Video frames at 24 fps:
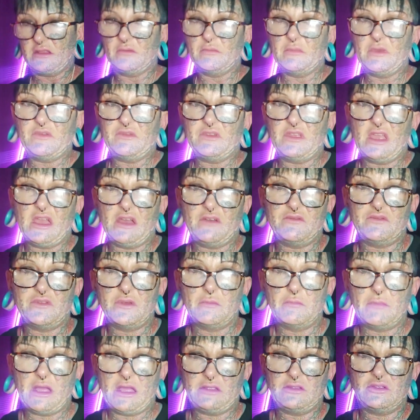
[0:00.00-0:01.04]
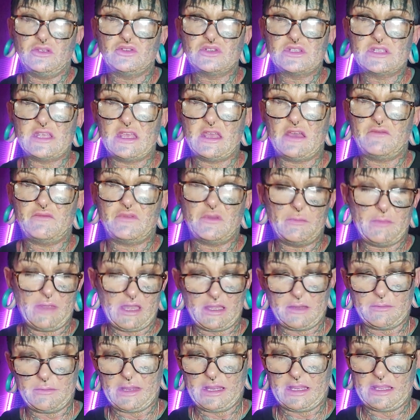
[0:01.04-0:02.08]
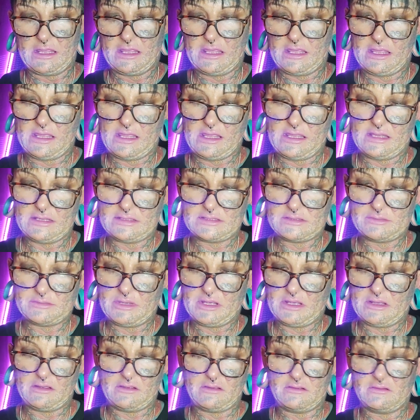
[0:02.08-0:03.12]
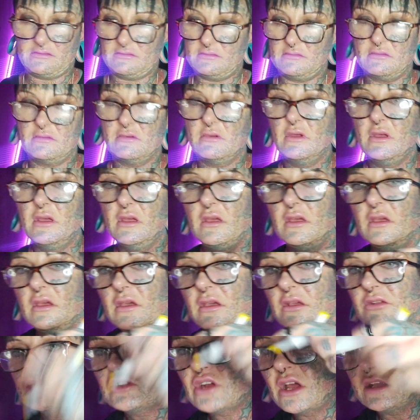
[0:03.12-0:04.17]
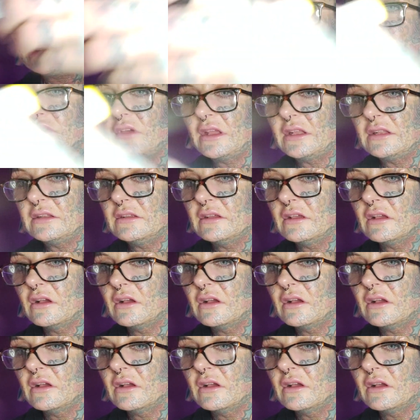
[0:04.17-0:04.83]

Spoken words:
them, if you have them, I used to have them in a big case, but trying to find the